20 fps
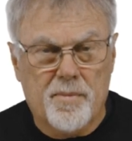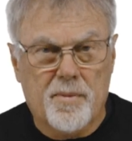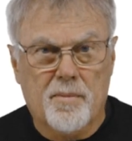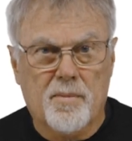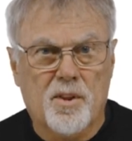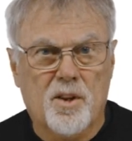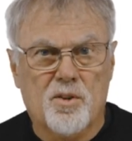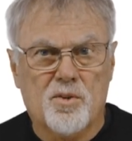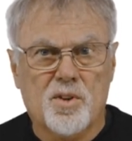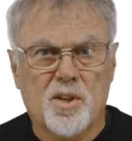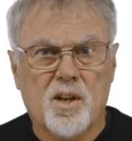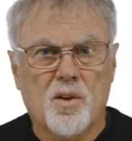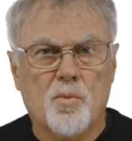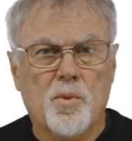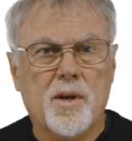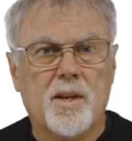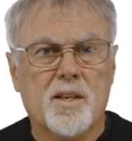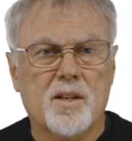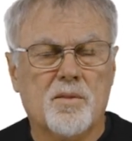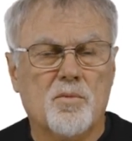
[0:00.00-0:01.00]
I mean,
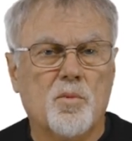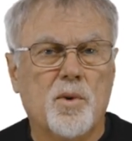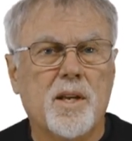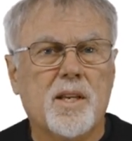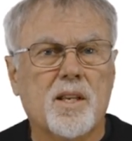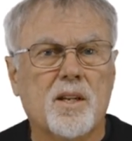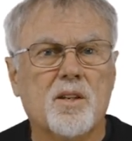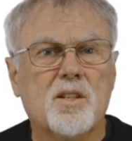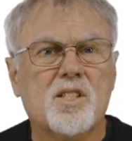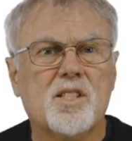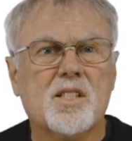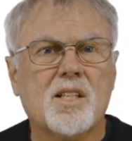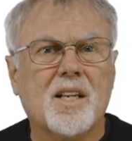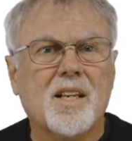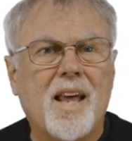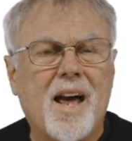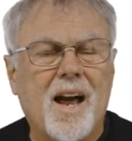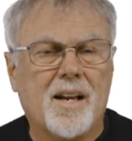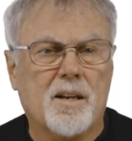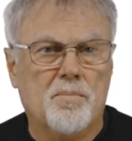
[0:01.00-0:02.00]
we can
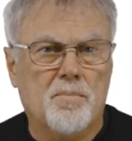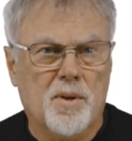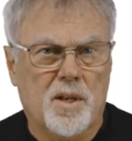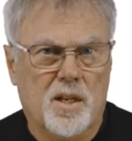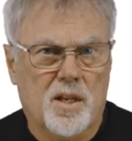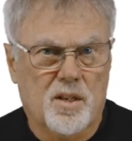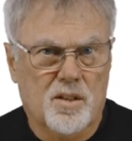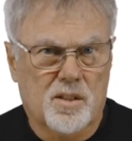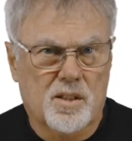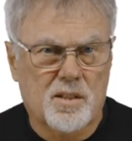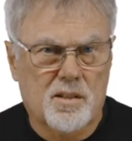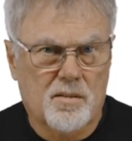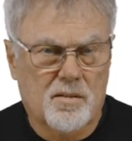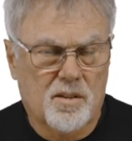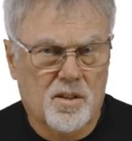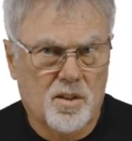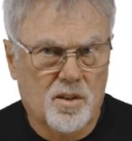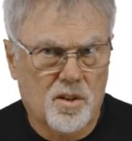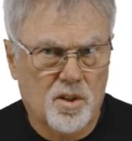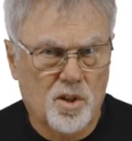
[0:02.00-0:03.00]
select bees
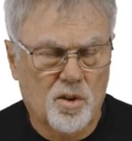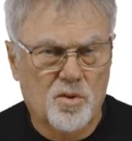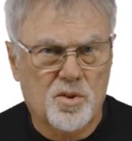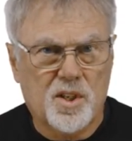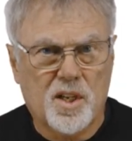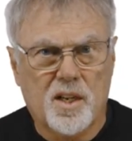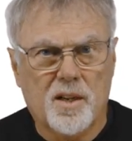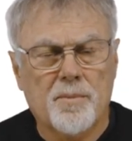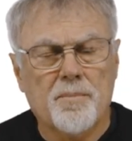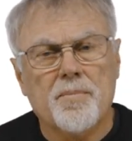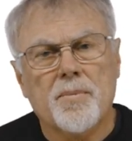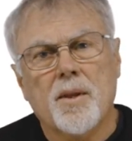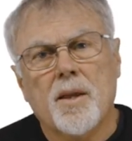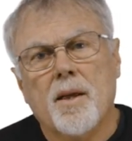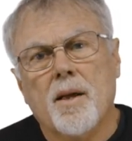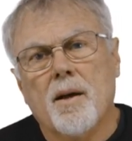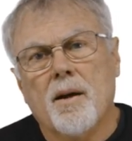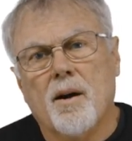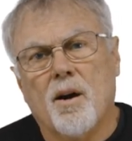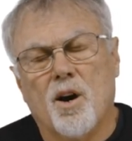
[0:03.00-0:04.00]
using
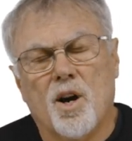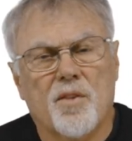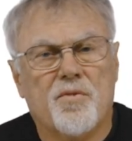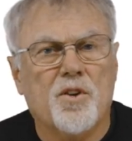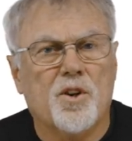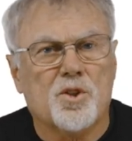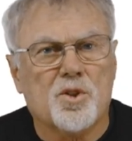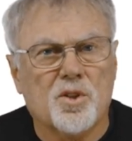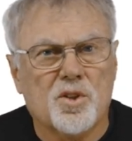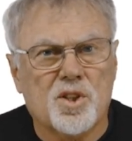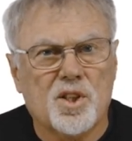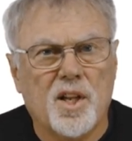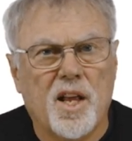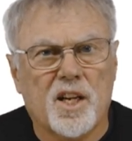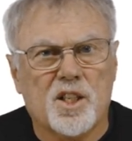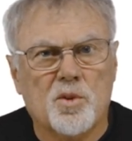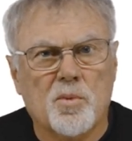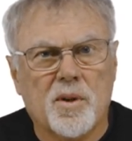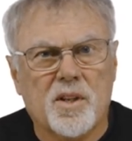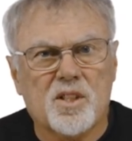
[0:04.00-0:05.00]
artificial selection.